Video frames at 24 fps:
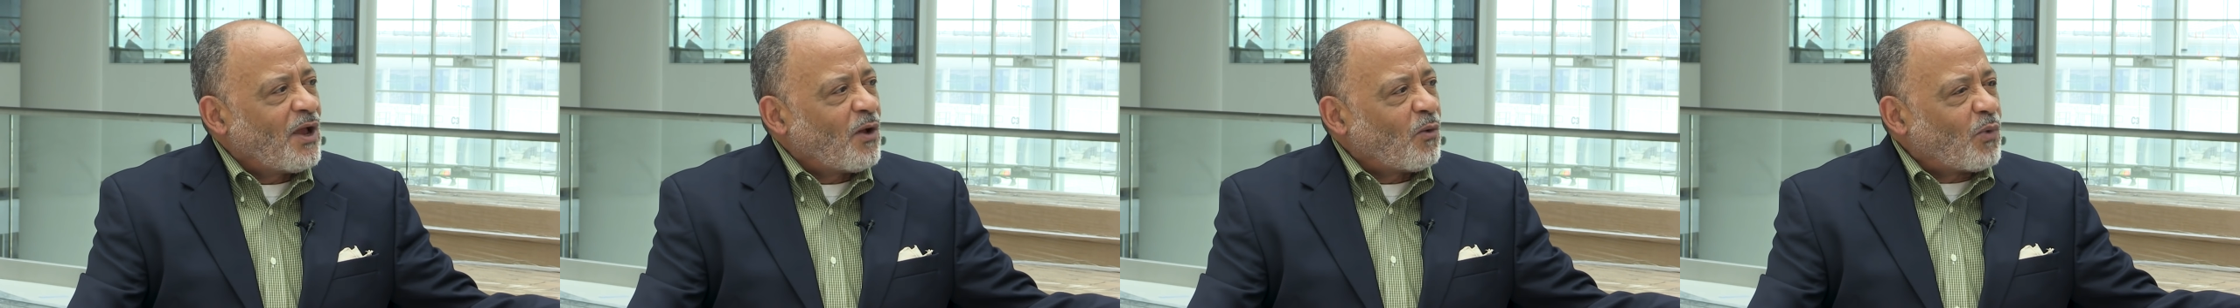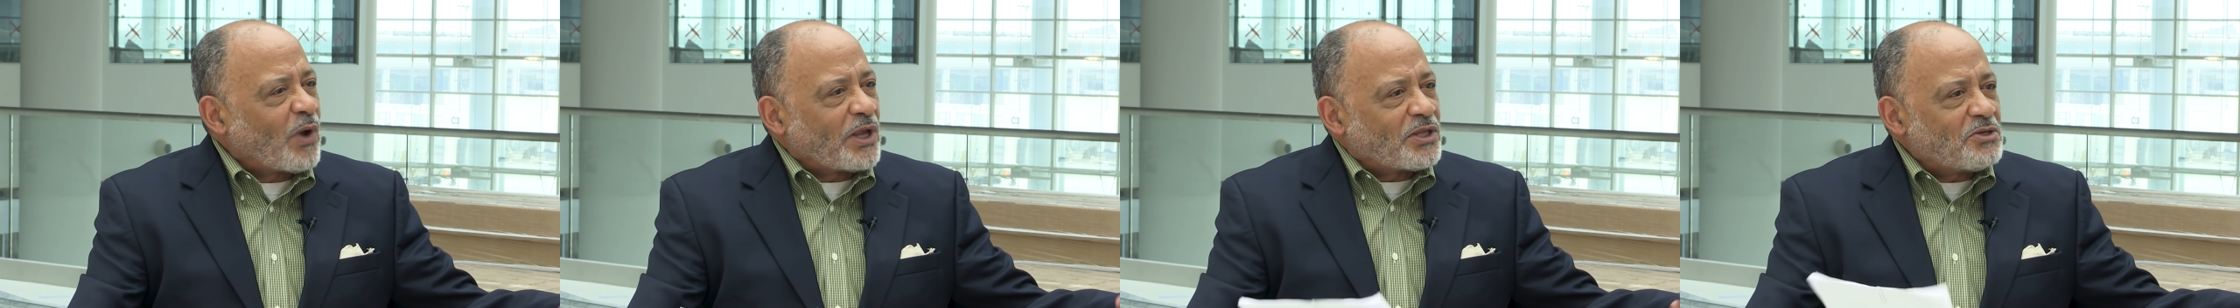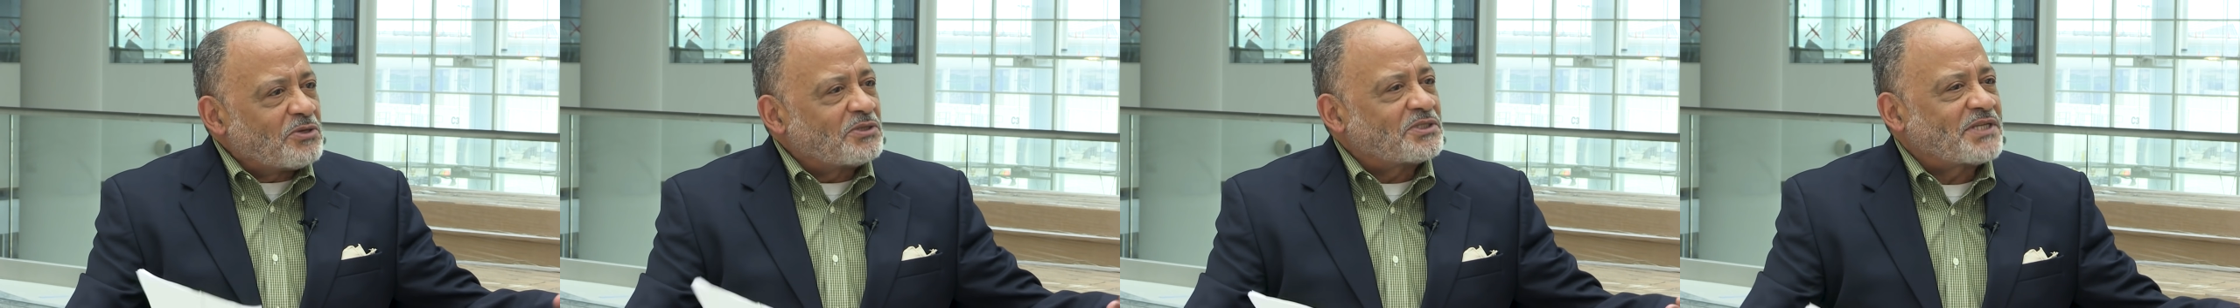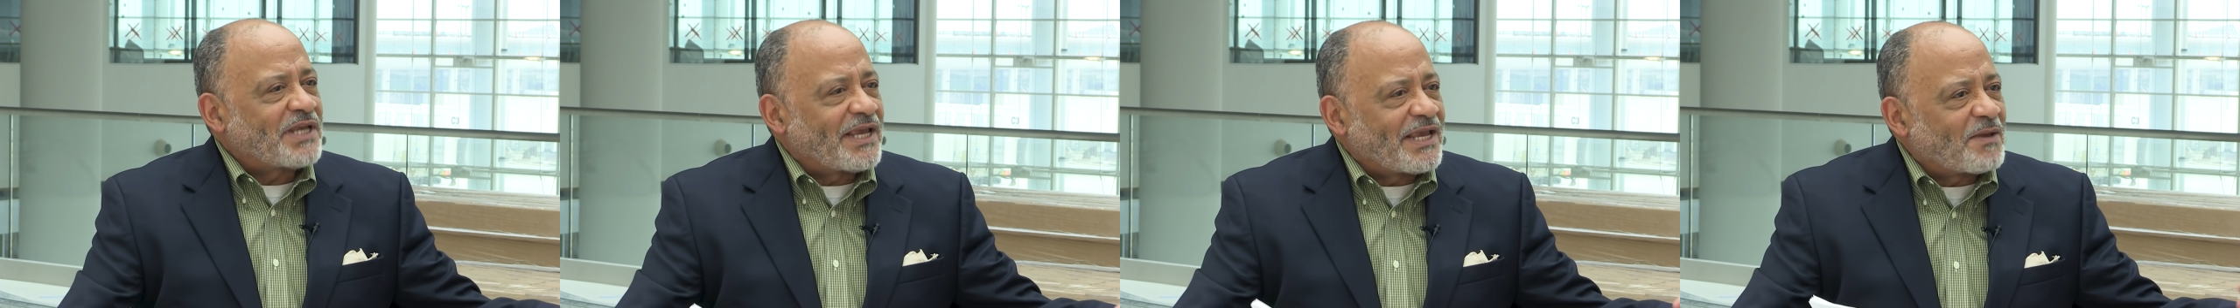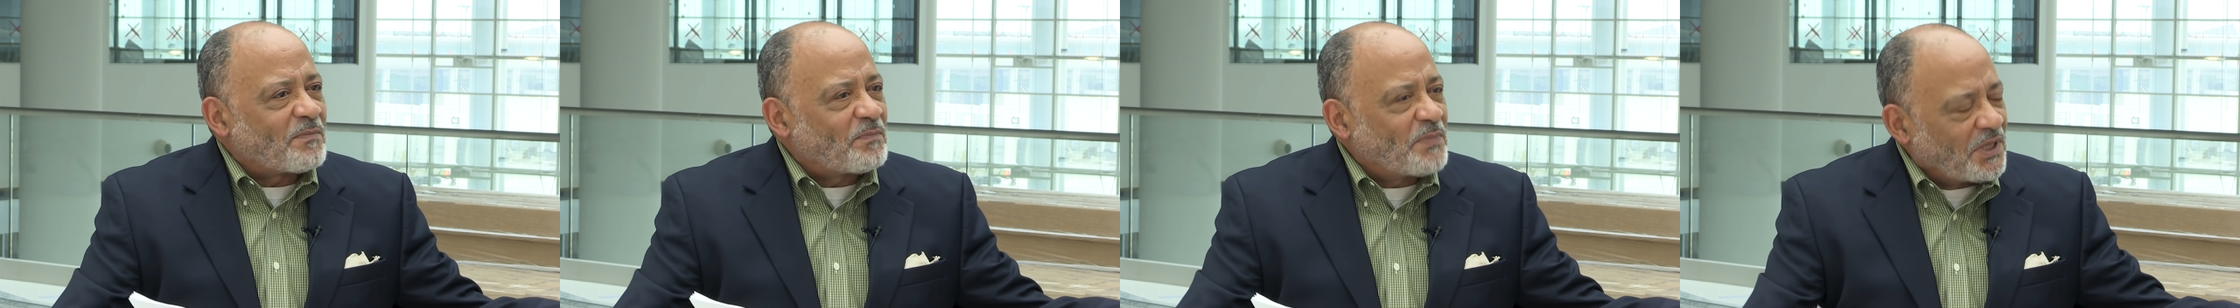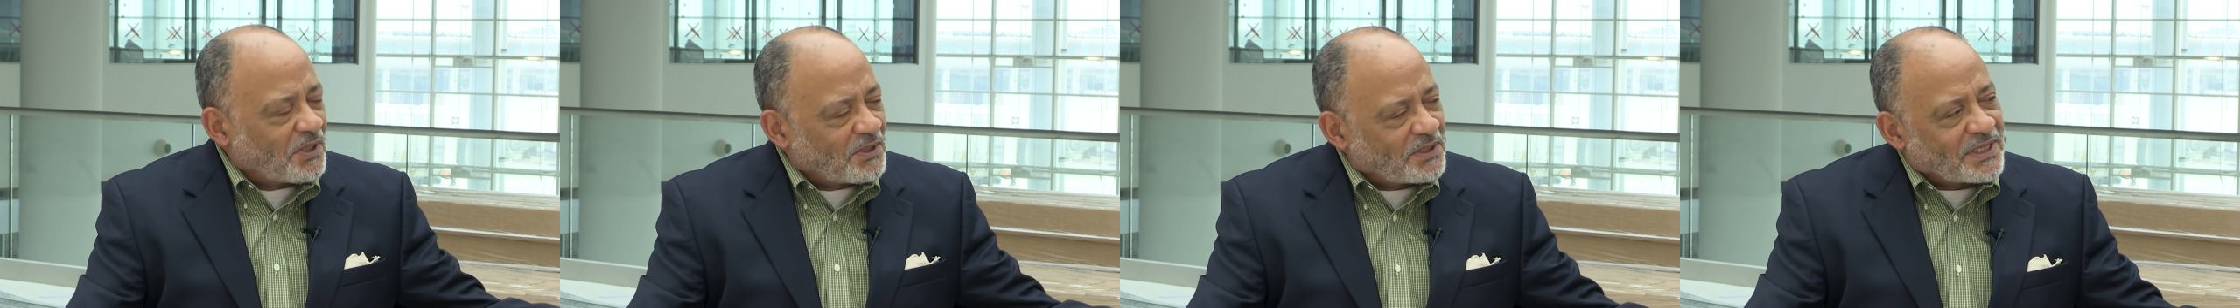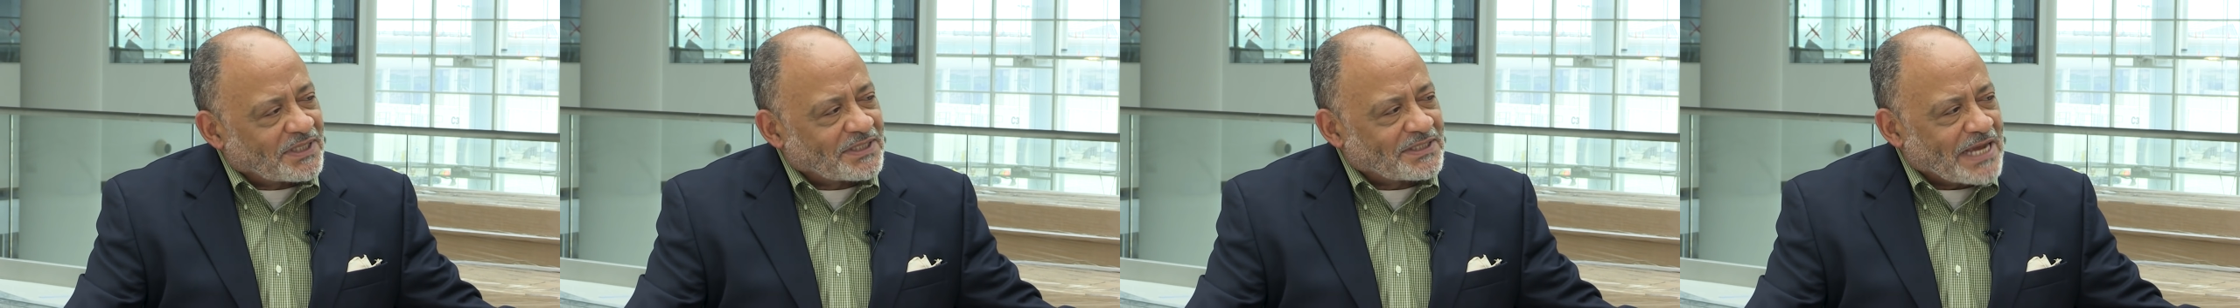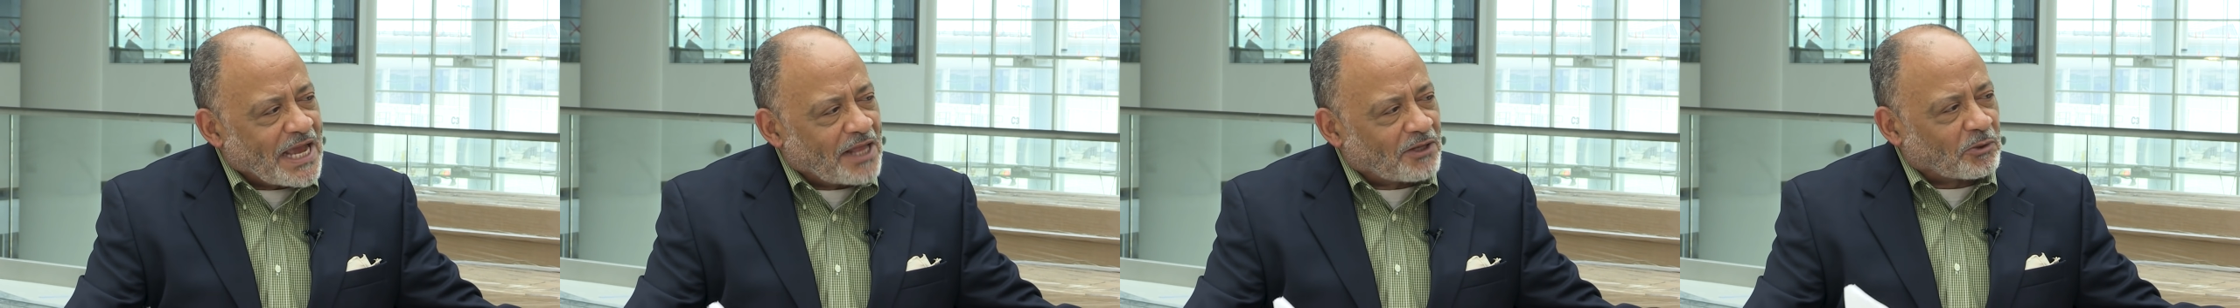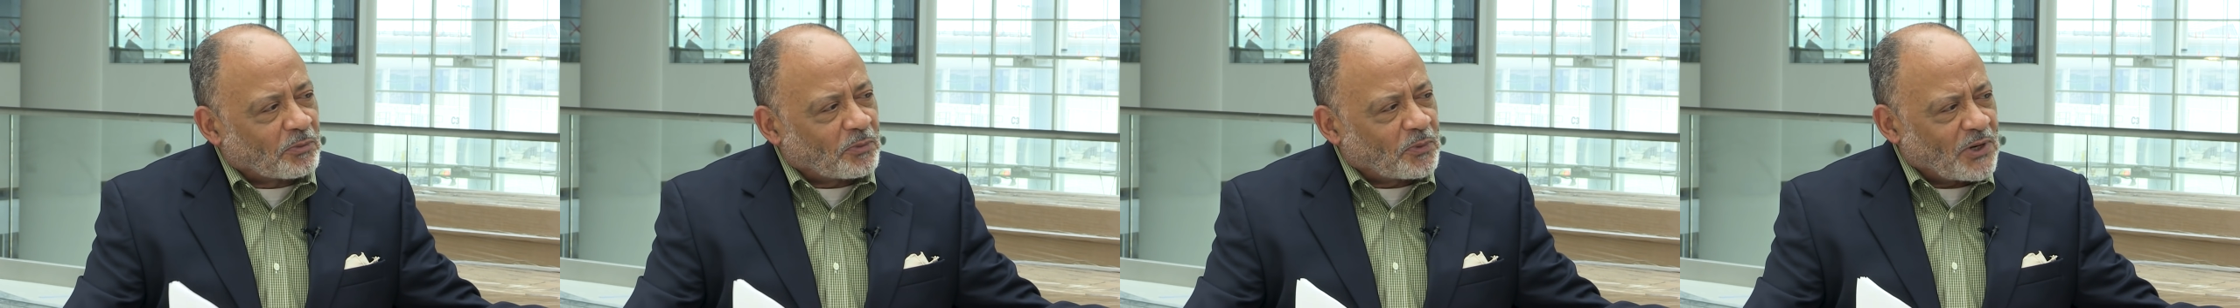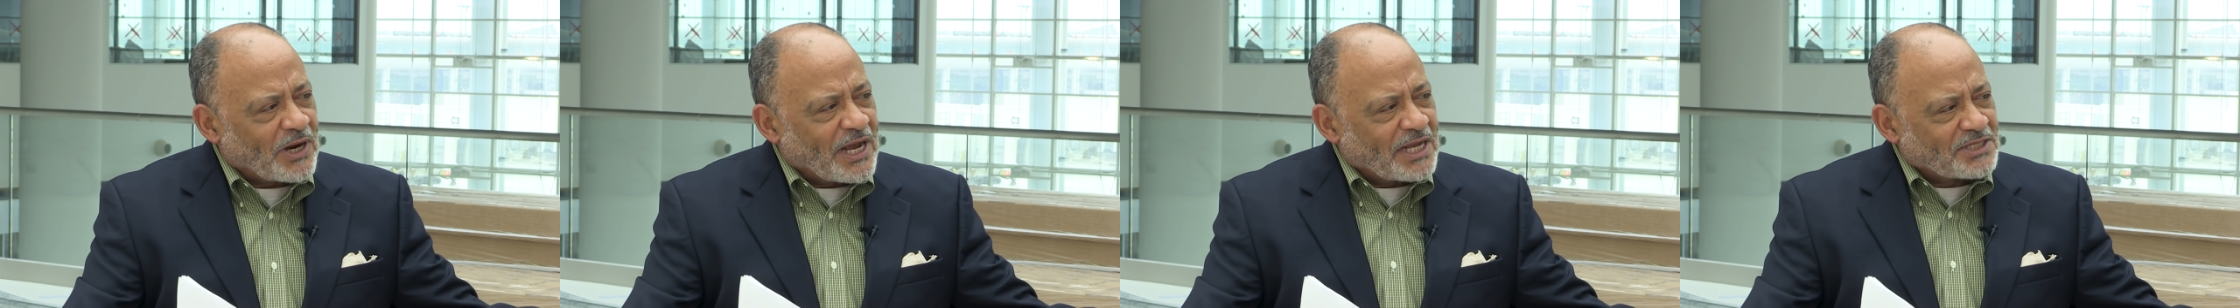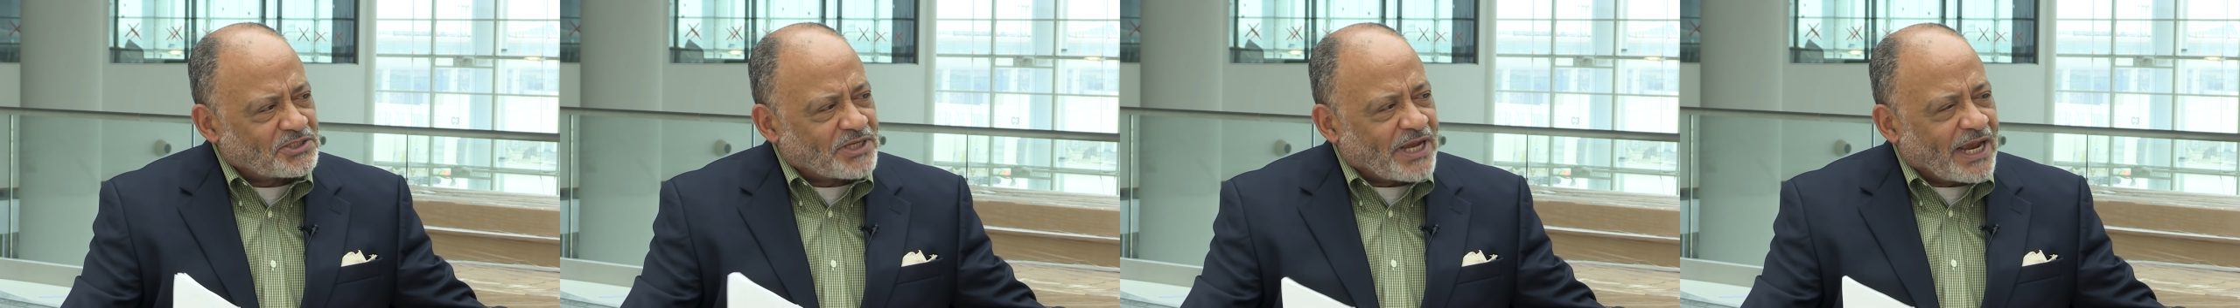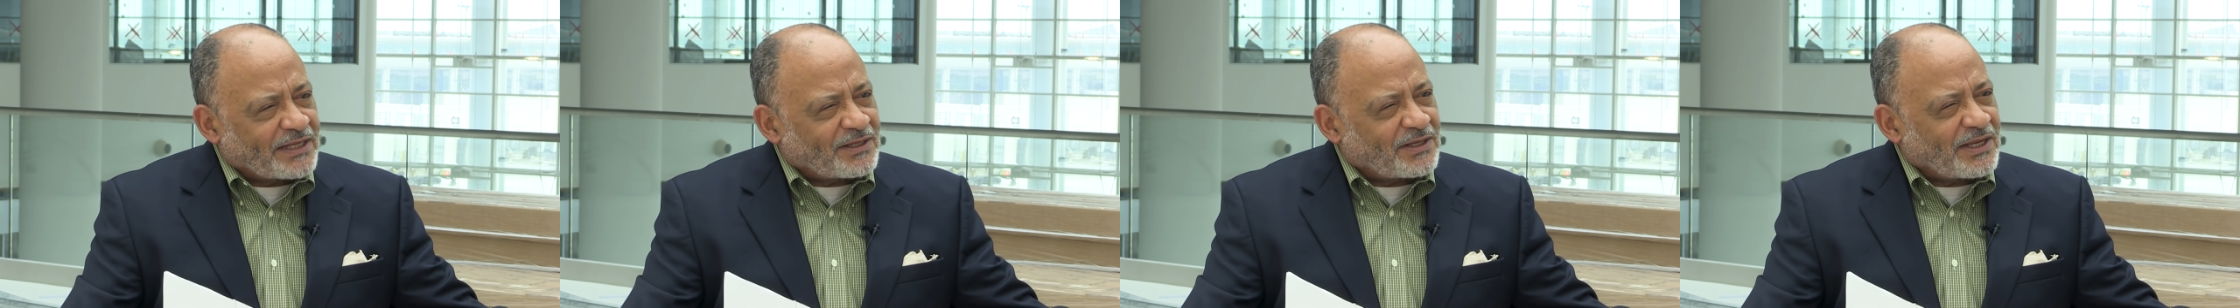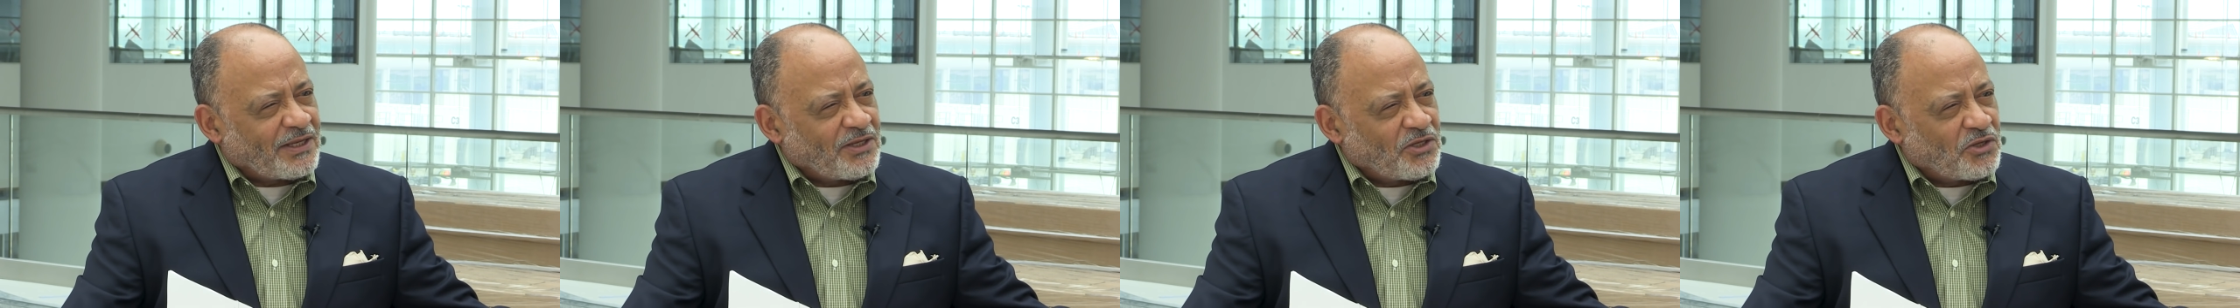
when you say $1 billion project,